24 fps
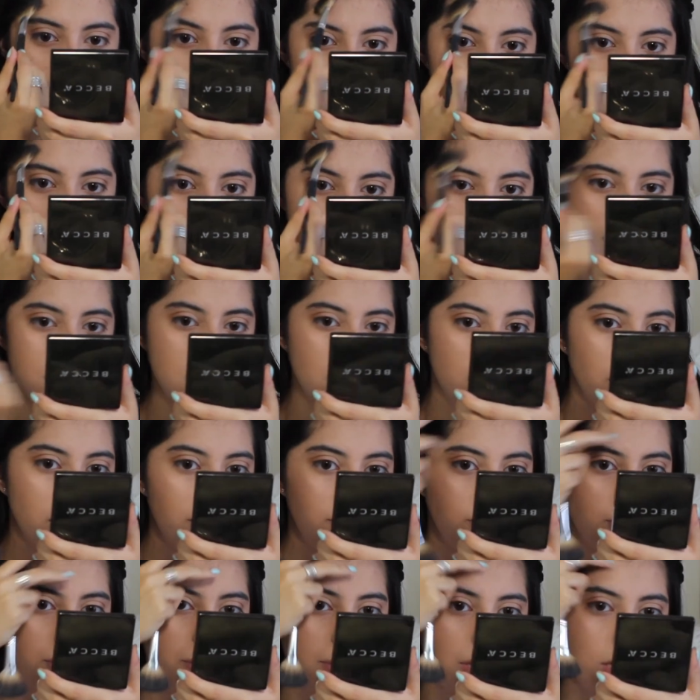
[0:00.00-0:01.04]
unnecessary
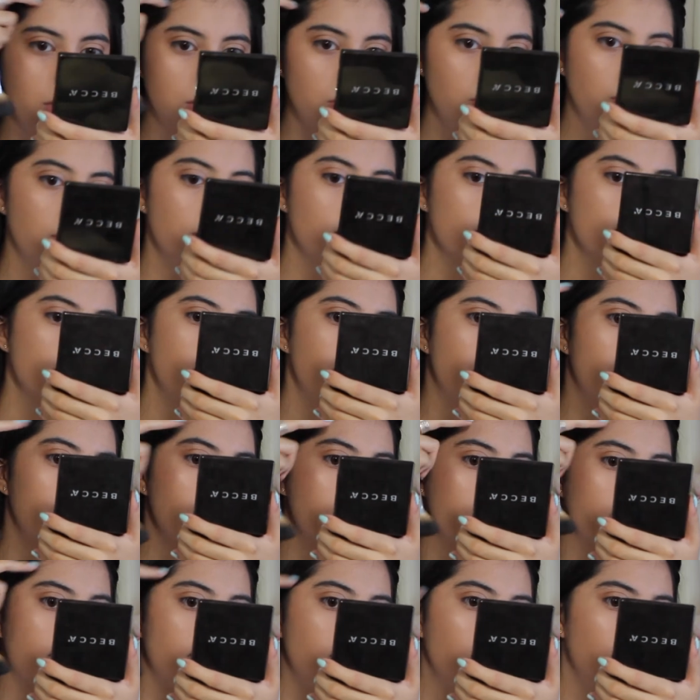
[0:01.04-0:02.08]
for me to do this
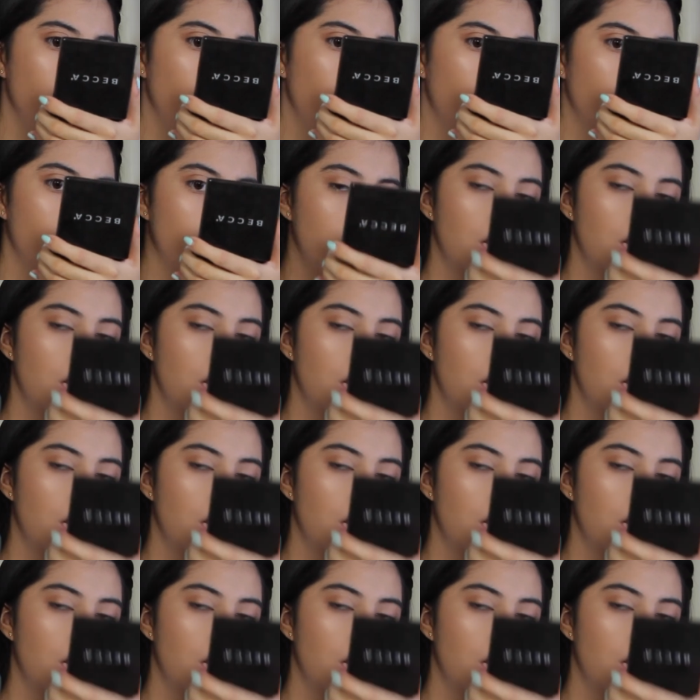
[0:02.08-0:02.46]
because I feel like